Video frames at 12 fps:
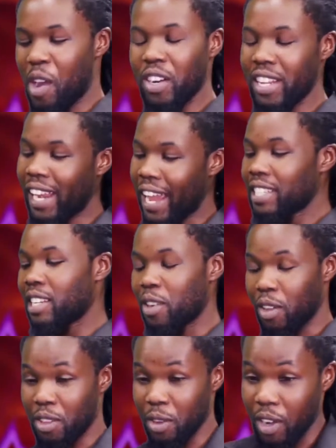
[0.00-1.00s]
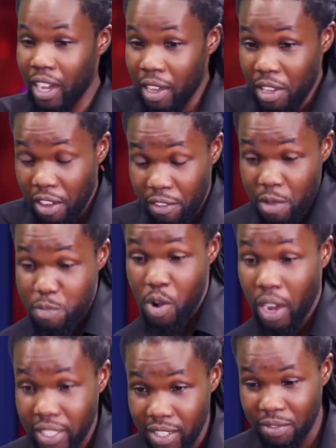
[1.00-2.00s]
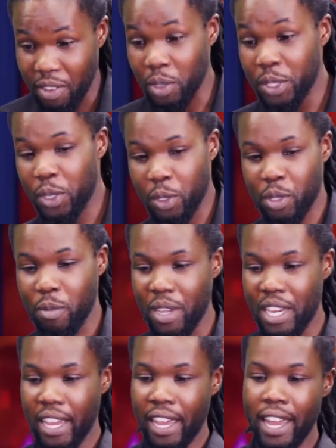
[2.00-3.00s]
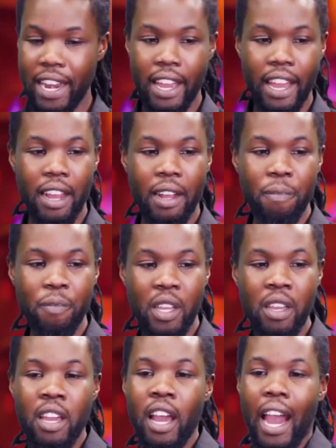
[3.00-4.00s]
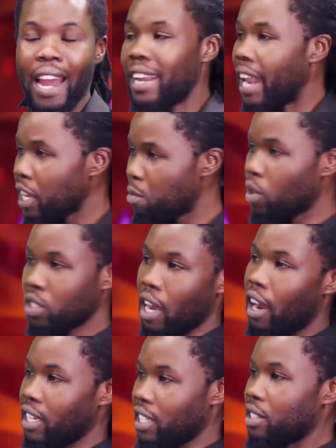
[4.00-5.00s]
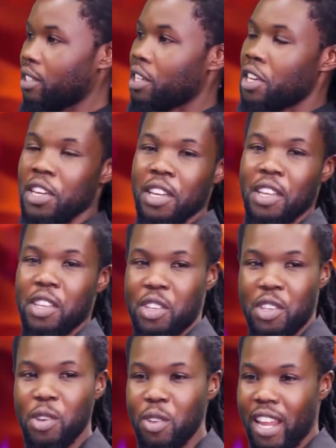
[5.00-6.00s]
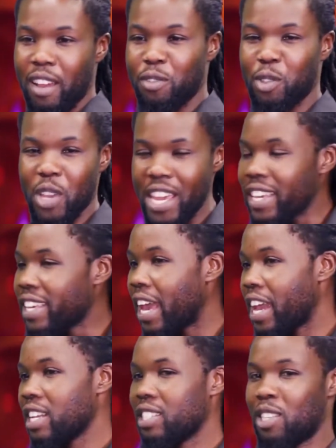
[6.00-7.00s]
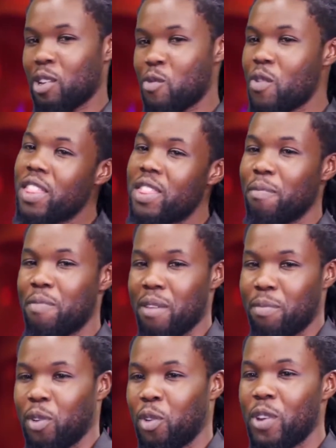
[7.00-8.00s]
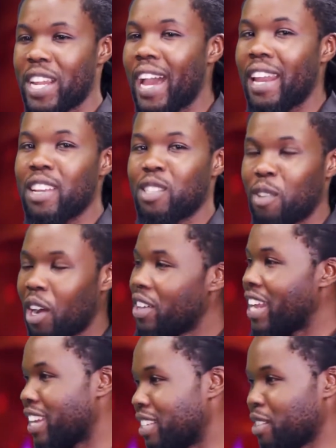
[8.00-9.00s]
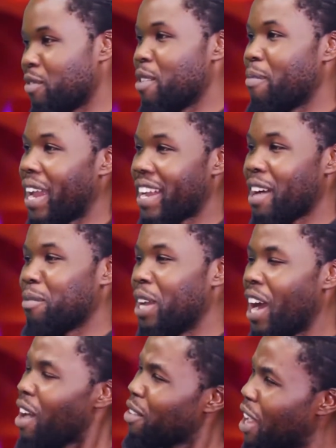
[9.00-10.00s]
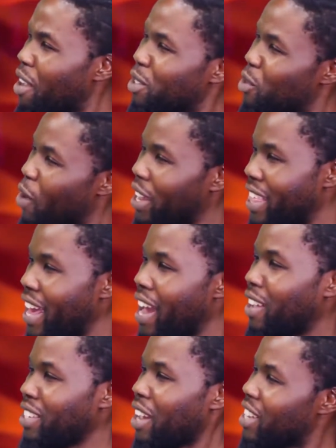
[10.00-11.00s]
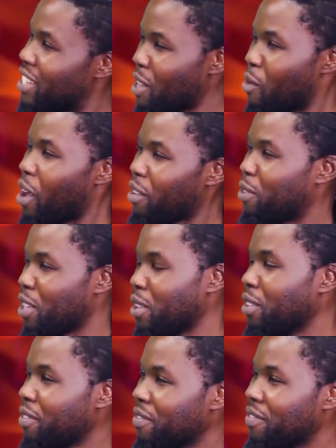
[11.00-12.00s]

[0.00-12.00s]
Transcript: on a lighter note, though, you're very proactive on social media, and unlike most artists, you love to engage with the people, regardless of how negative they might come. How do you work that out? How does that work for you?